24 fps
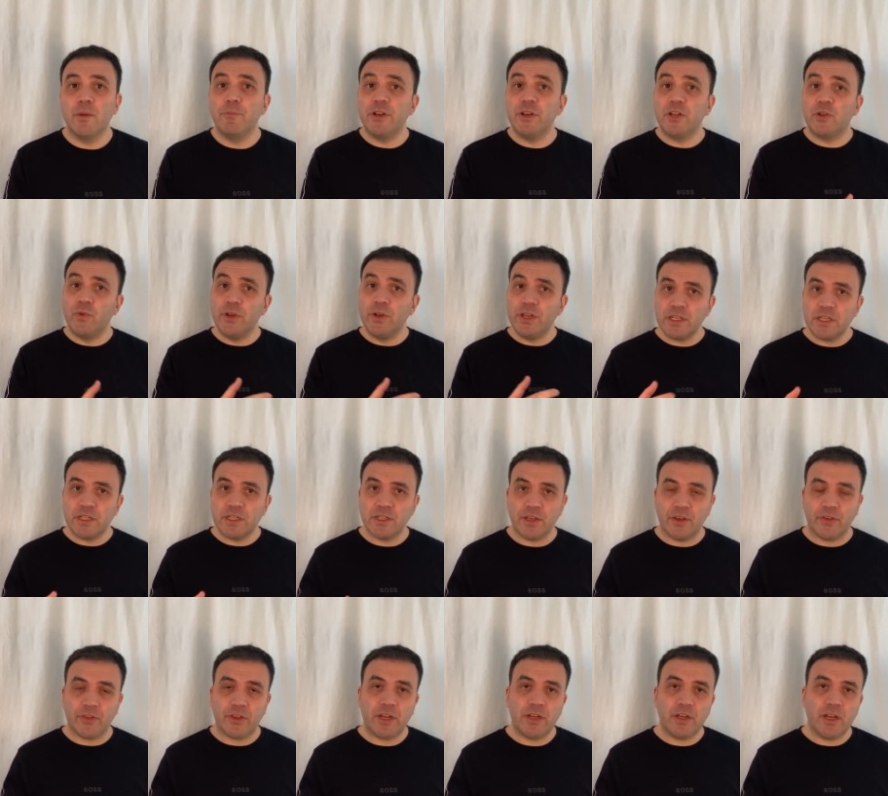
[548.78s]
between the
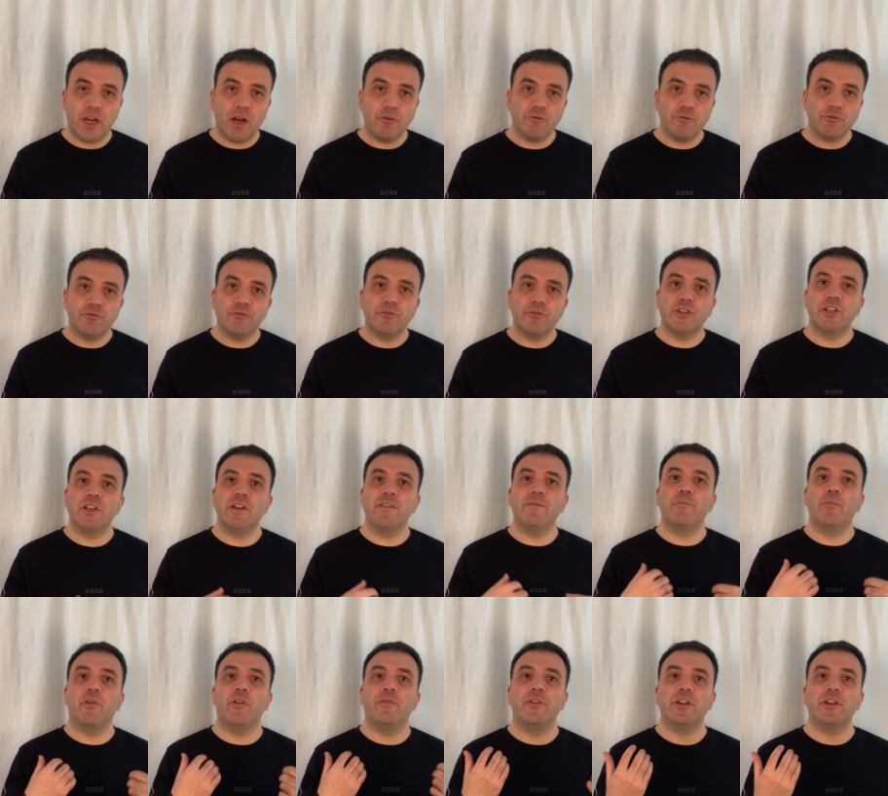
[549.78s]
teeth, and how to achieve
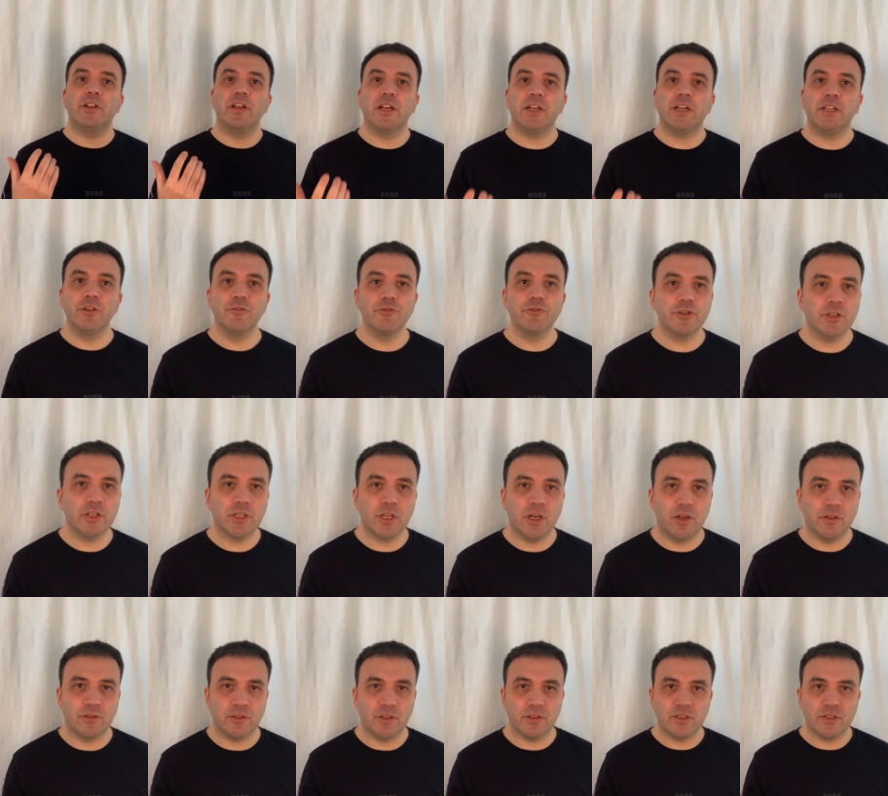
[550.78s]
perfect occlusal
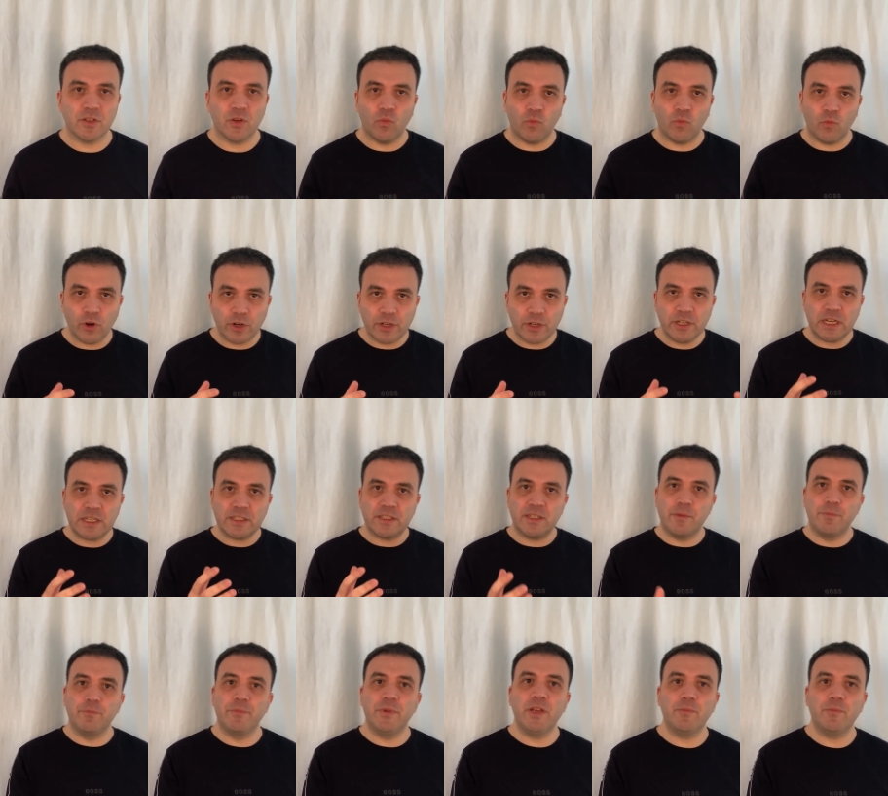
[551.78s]
contacts, and what does it
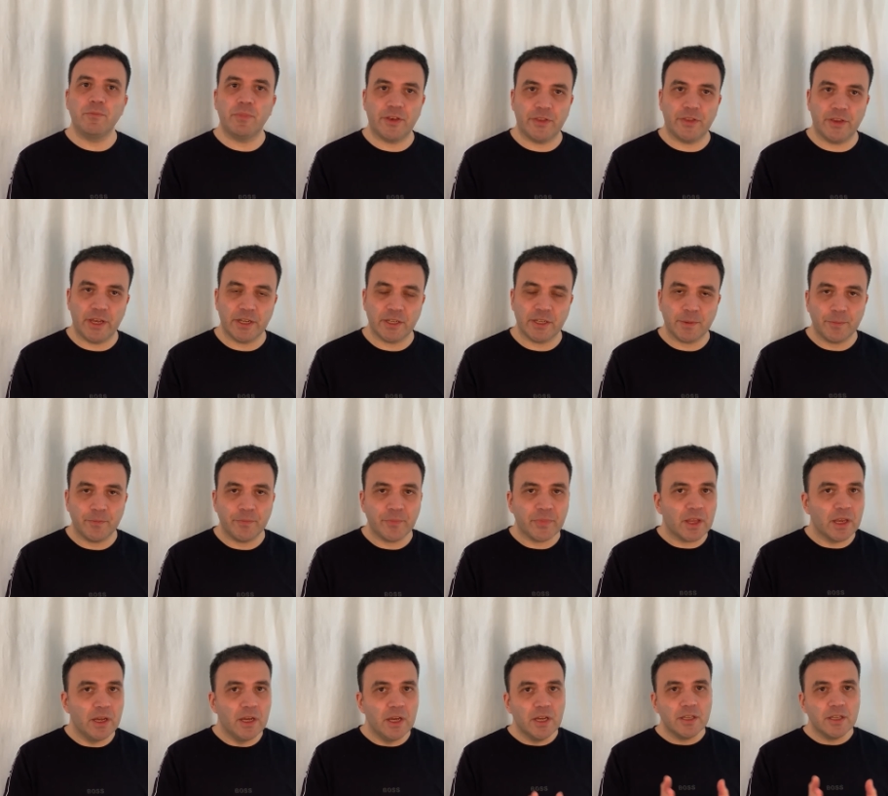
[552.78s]
mean by that.